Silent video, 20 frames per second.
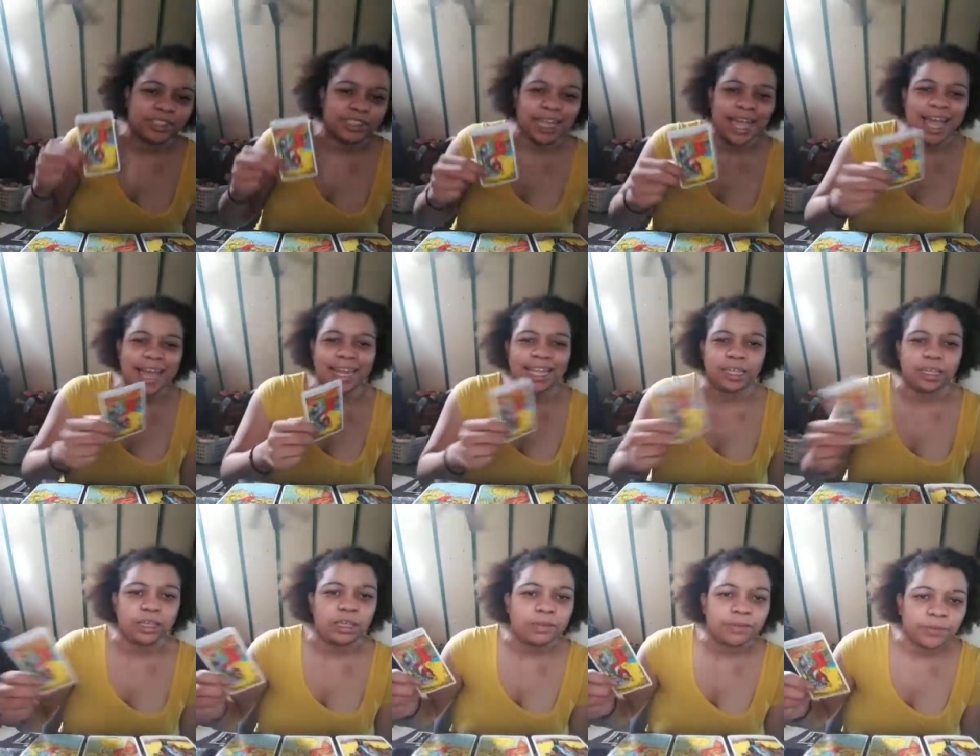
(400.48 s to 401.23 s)
kind of
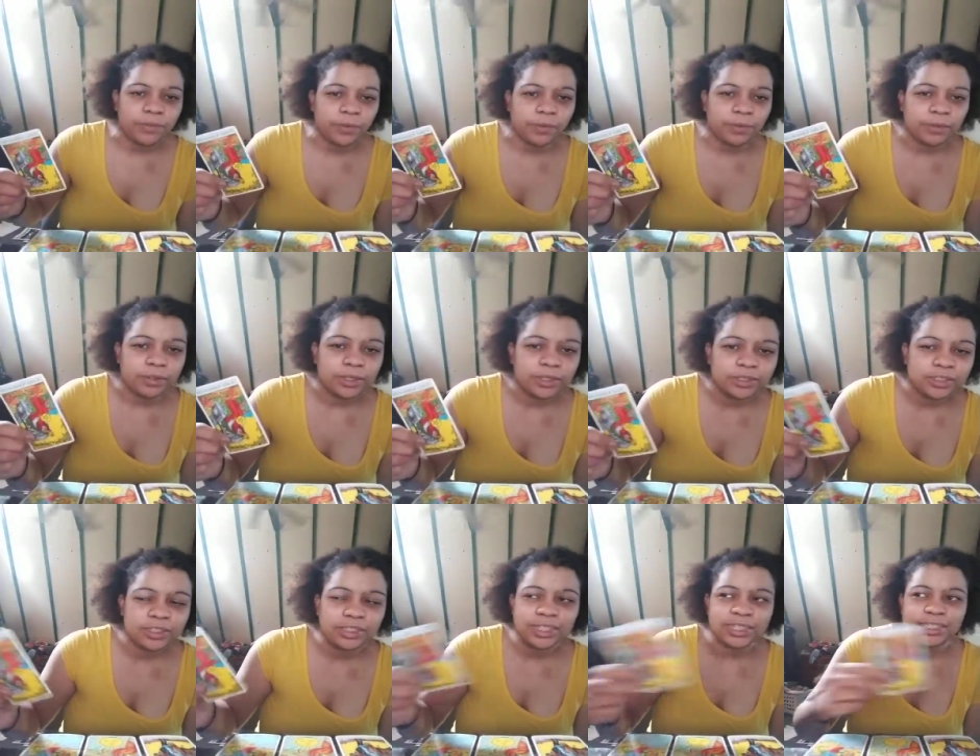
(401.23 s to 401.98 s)
evil.
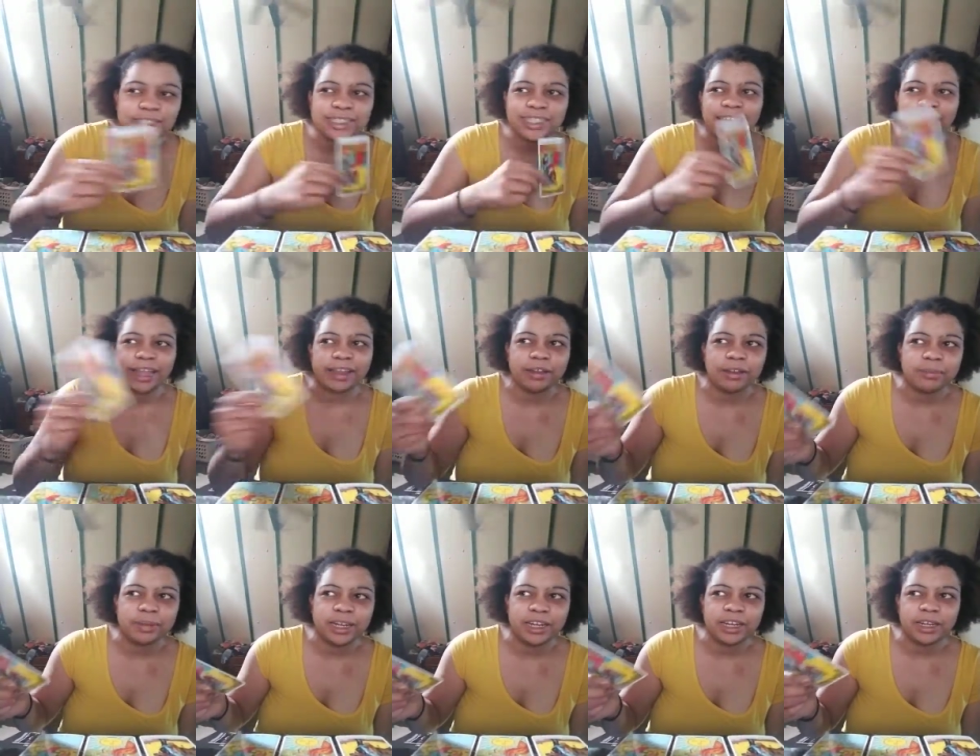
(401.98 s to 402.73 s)
She doesn't care
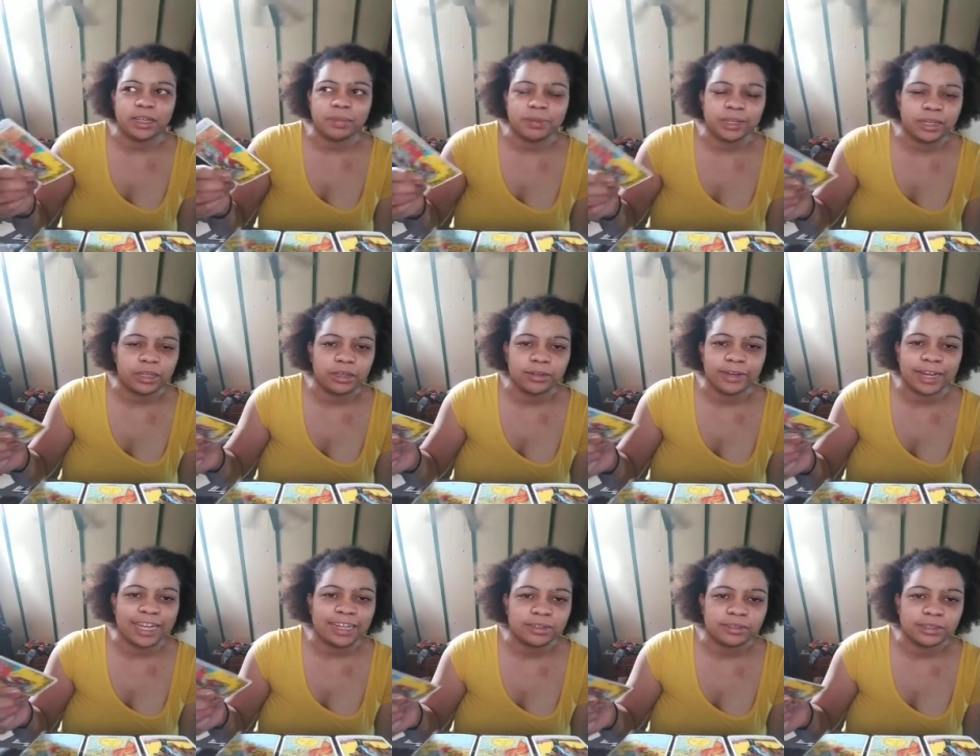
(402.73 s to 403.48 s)
about anybody
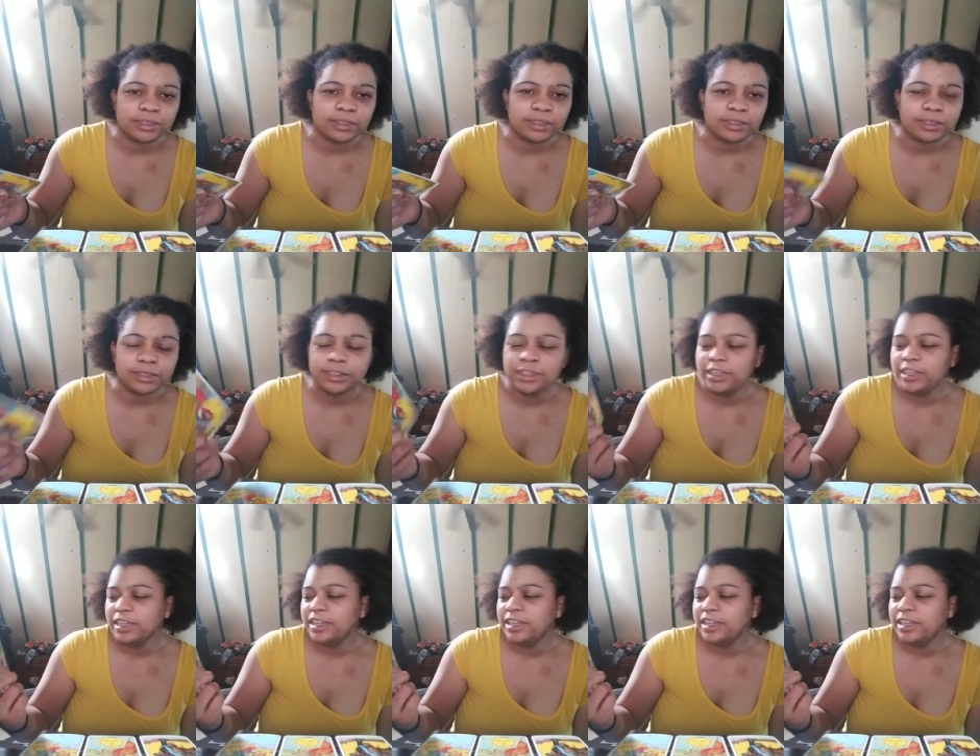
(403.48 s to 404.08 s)
around her.